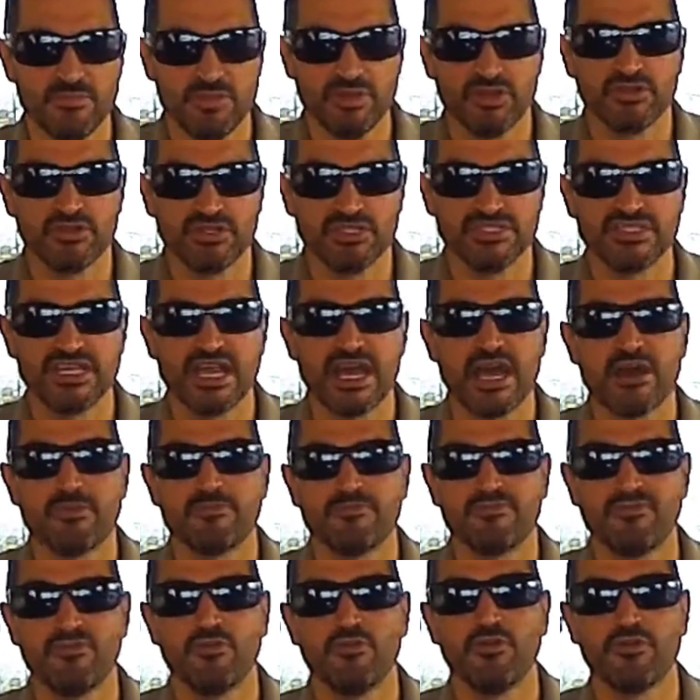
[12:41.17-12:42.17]
build this
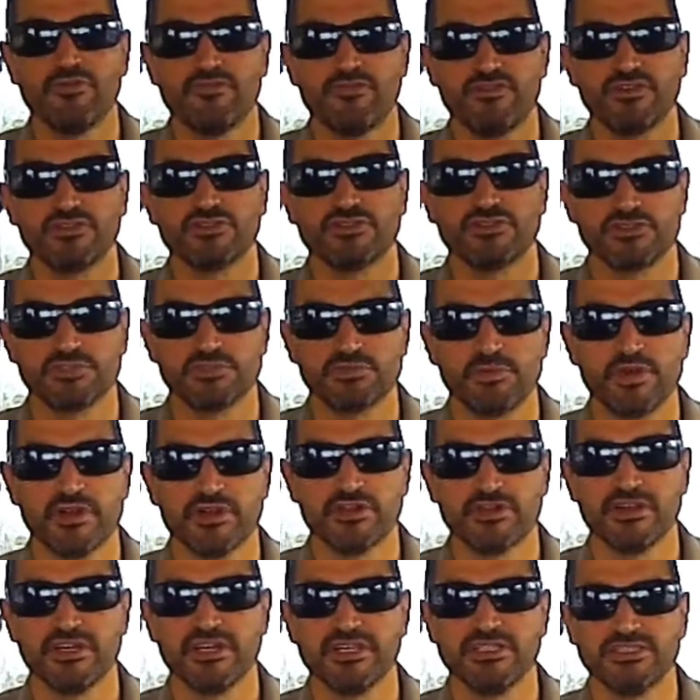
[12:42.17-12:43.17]
app for first
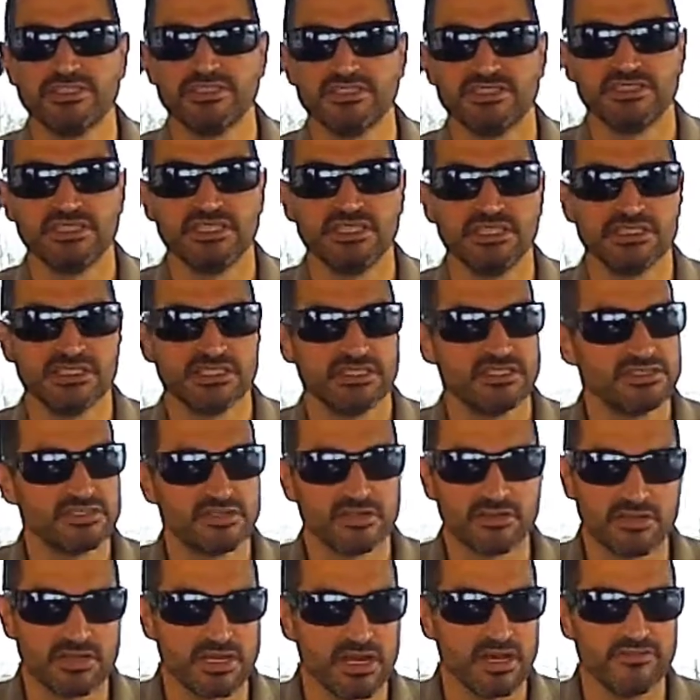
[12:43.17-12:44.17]
responder agencies and
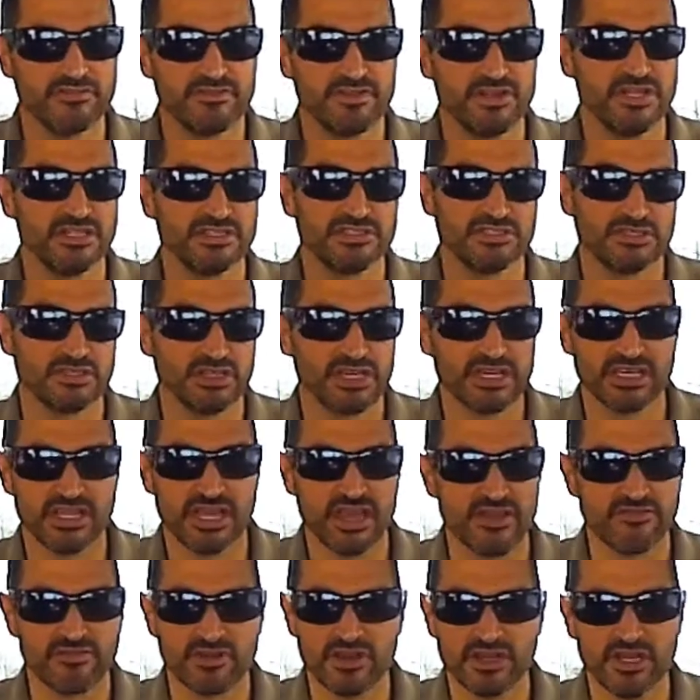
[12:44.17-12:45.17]
it's all confidential like
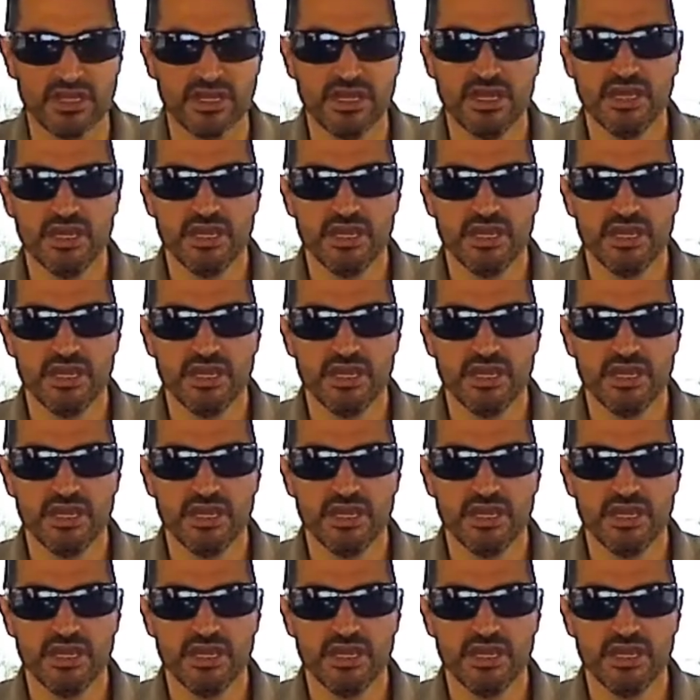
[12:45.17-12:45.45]
every